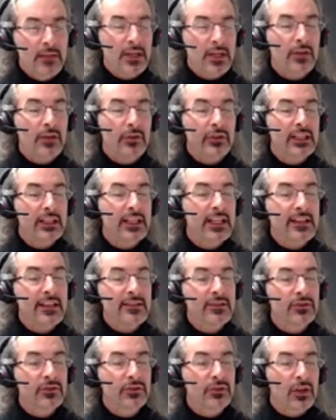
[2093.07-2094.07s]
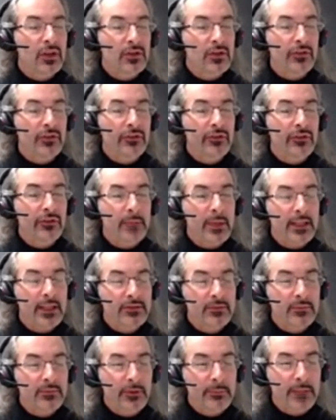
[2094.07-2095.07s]
Because in the case of the torus, the
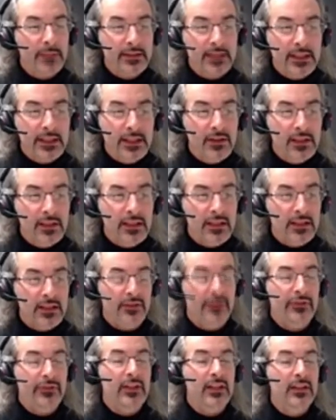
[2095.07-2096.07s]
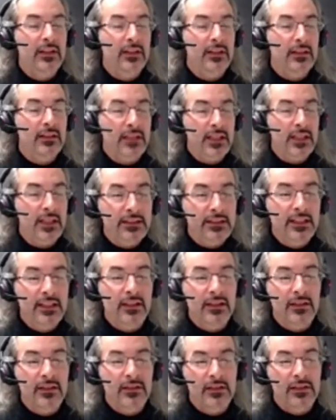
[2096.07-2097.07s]
spectrum is particularly easy. The heat
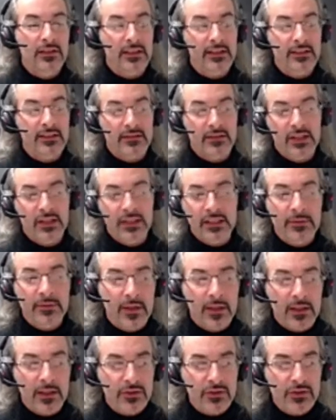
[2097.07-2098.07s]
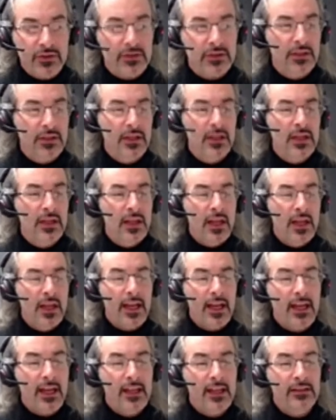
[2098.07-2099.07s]
kernel is a theta function.
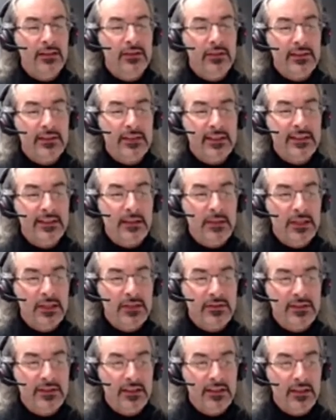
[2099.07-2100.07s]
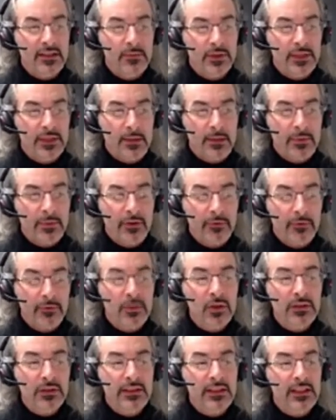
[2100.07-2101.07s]
And since I'm interested in what happens at
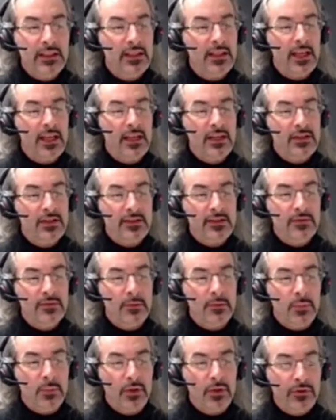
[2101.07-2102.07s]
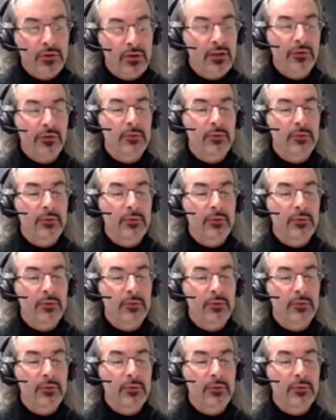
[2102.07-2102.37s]
small t, I can just do a Poisson